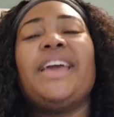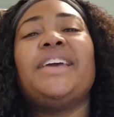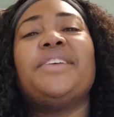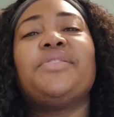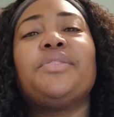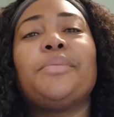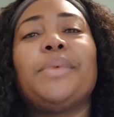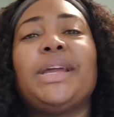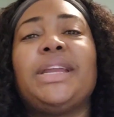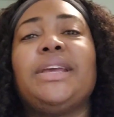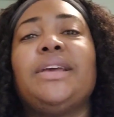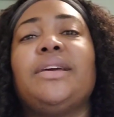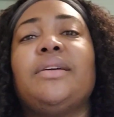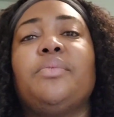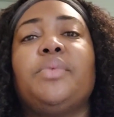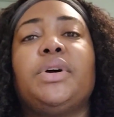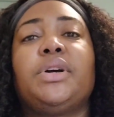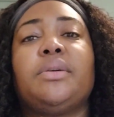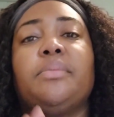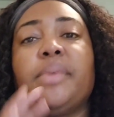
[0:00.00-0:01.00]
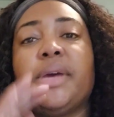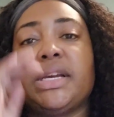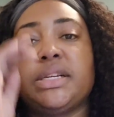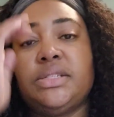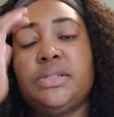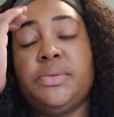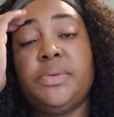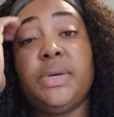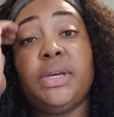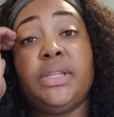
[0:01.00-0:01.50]
Hey everybody and welcome
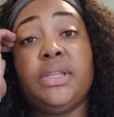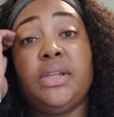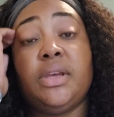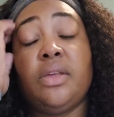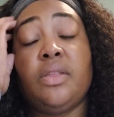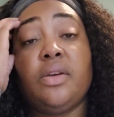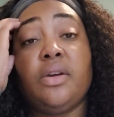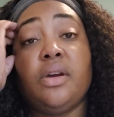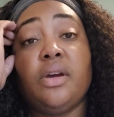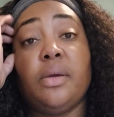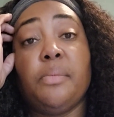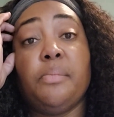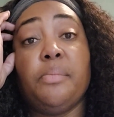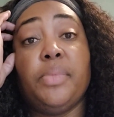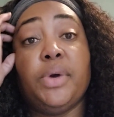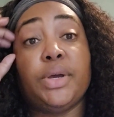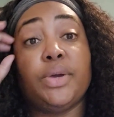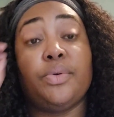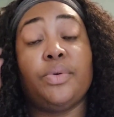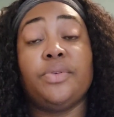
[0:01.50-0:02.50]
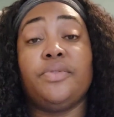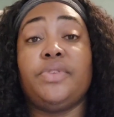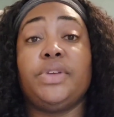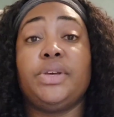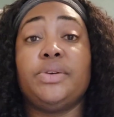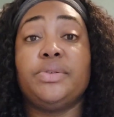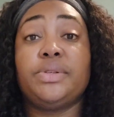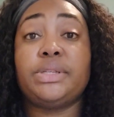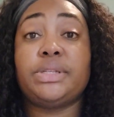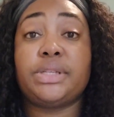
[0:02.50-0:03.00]
back to another book
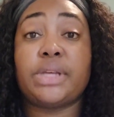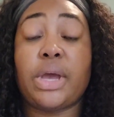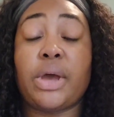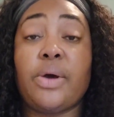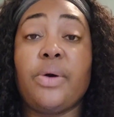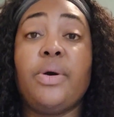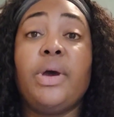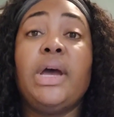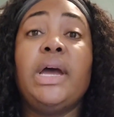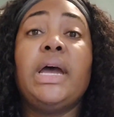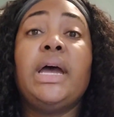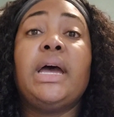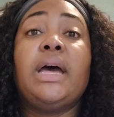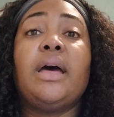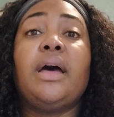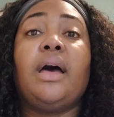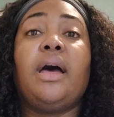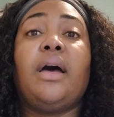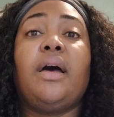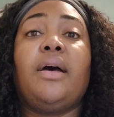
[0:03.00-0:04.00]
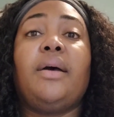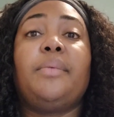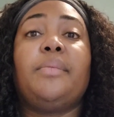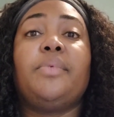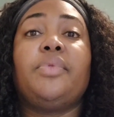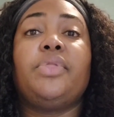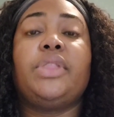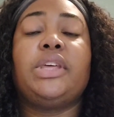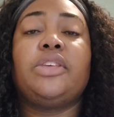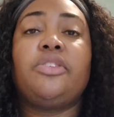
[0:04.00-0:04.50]
review. So
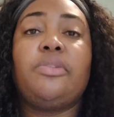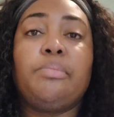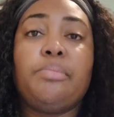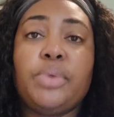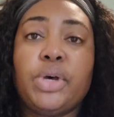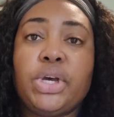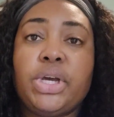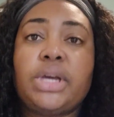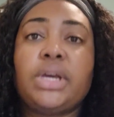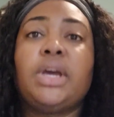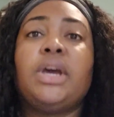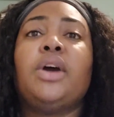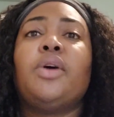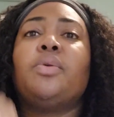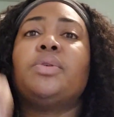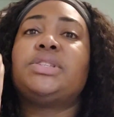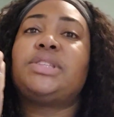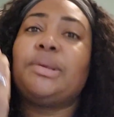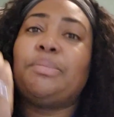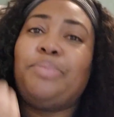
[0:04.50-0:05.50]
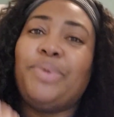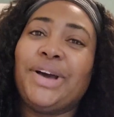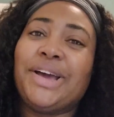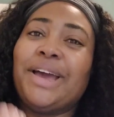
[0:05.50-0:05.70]
um, this book was the